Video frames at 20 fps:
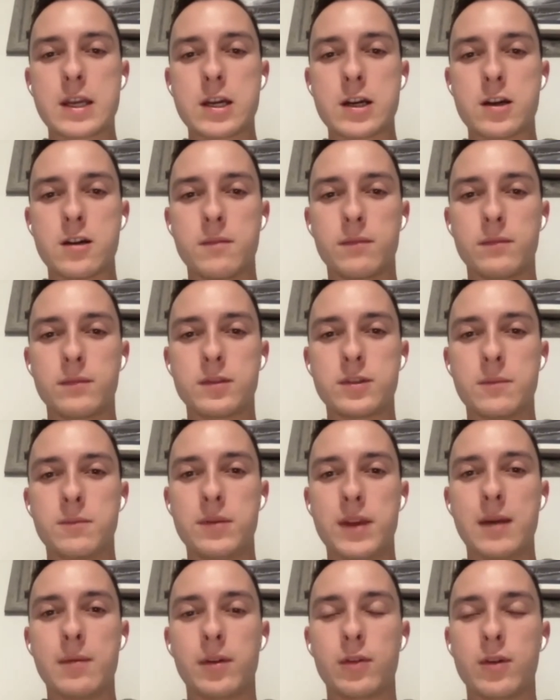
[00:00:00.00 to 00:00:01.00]
to
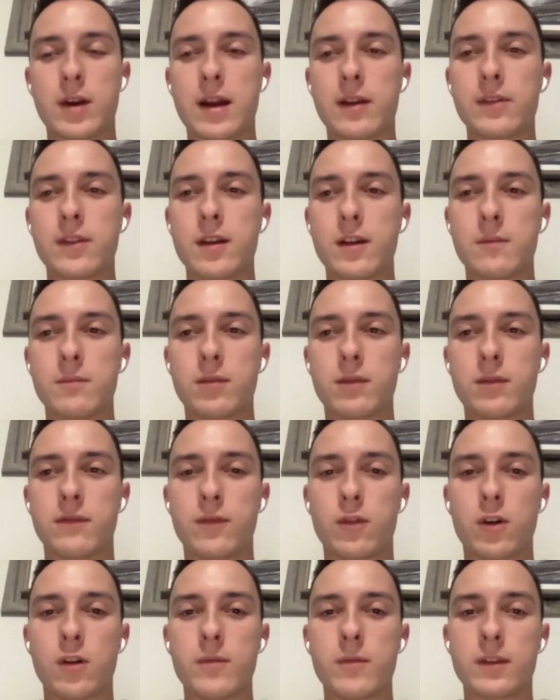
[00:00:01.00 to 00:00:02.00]
be able to go out there and
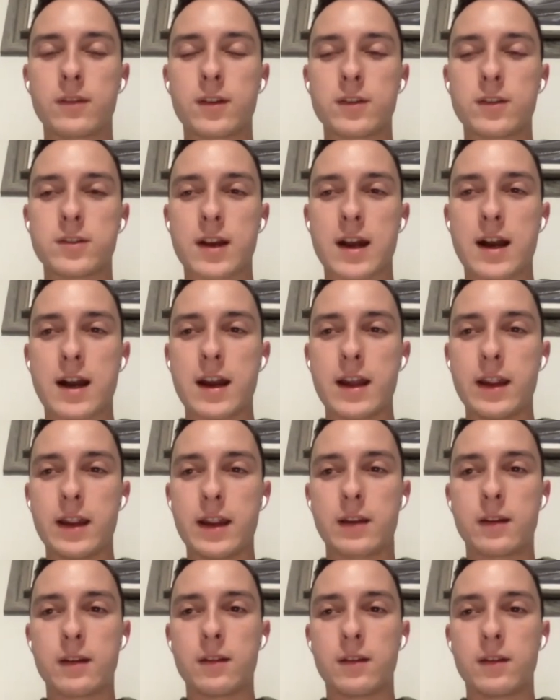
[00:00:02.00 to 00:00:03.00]
perform at such a
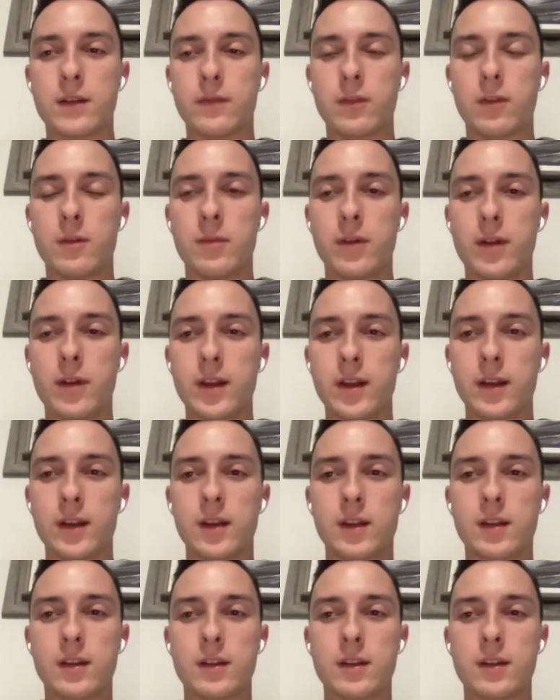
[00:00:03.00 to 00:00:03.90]
high level of play.